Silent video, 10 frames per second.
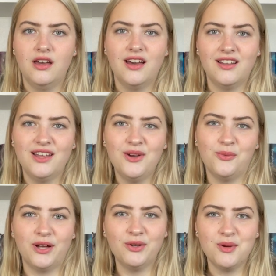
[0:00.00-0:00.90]
Hello,
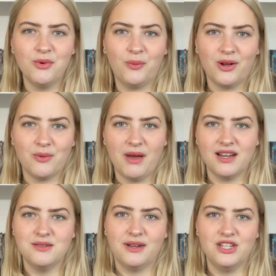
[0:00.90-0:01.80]
welcome back
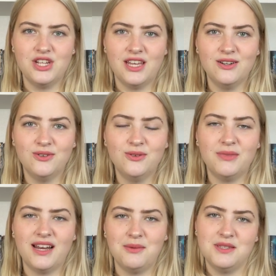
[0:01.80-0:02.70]
to my channel.
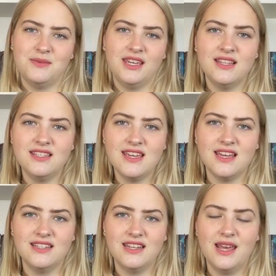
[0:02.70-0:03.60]
My name is Mackenzie
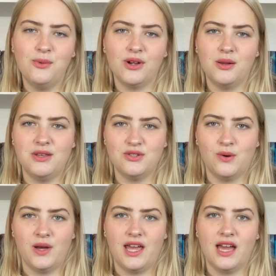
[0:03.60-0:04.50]
and today we're going to be
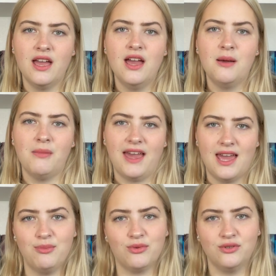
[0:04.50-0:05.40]
doing my
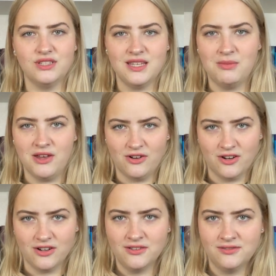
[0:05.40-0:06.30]
April TBR.